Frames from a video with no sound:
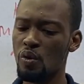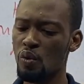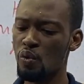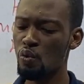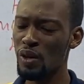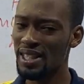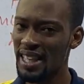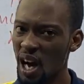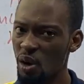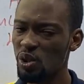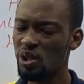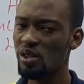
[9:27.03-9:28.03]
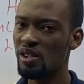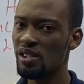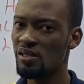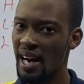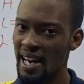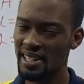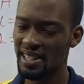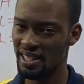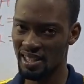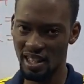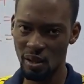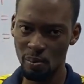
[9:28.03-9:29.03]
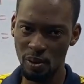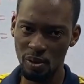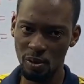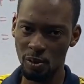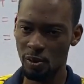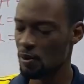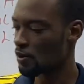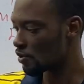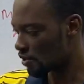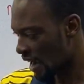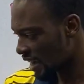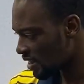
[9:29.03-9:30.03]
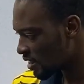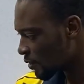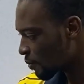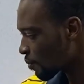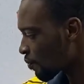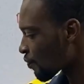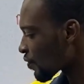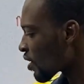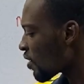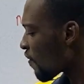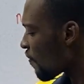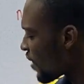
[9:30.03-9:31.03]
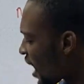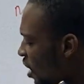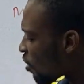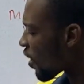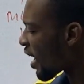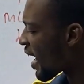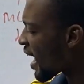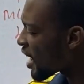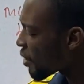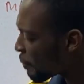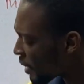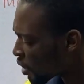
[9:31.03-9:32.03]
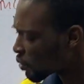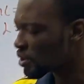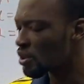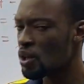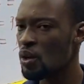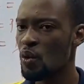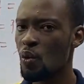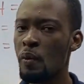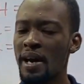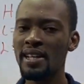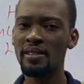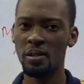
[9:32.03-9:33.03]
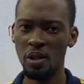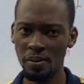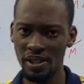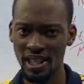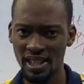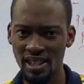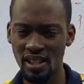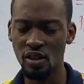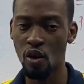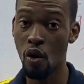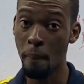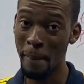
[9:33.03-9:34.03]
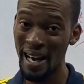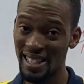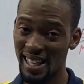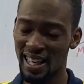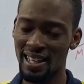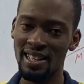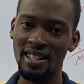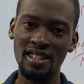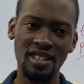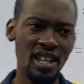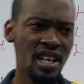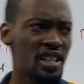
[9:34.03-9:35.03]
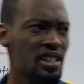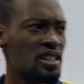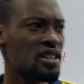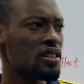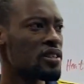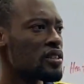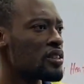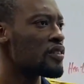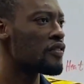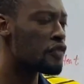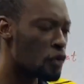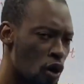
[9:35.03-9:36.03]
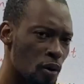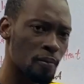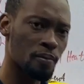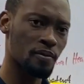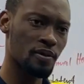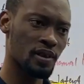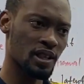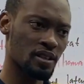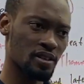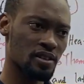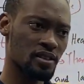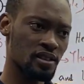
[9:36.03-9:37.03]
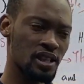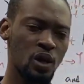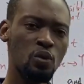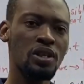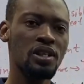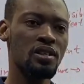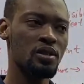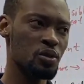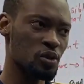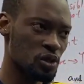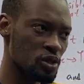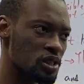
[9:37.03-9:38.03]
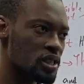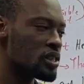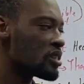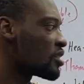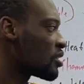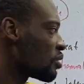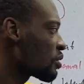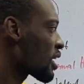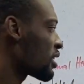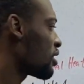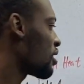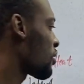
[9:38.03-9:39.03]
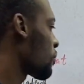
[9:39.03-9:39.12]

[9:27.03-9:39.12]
without rise in temperature, right? Now, how about when substances or matter change from liquid to solid? Look at it.